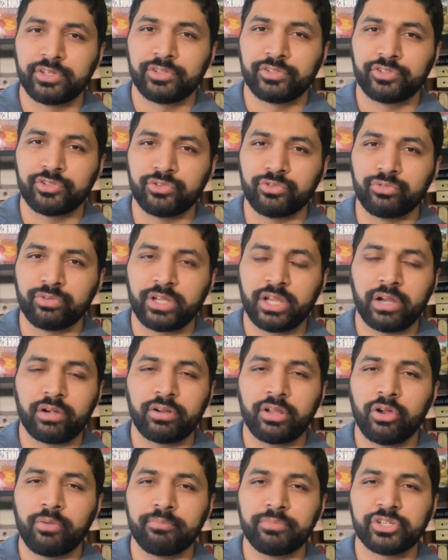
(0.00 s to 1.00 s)
to carry
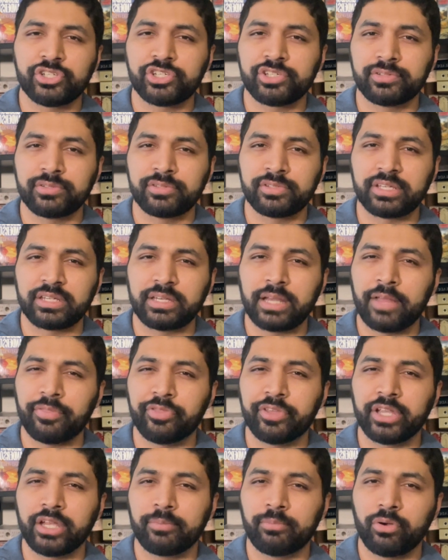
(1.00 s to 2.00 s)
out missions and not
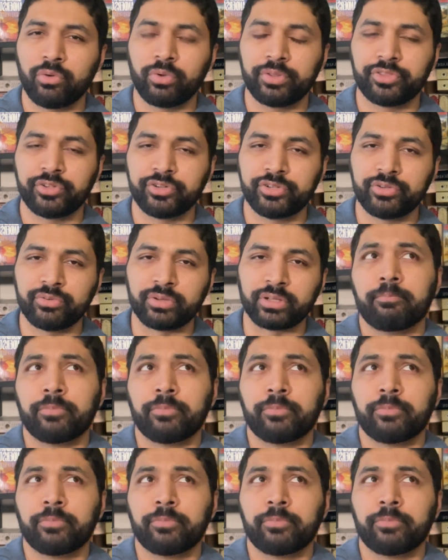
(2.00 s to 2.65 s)
think about what they're doing.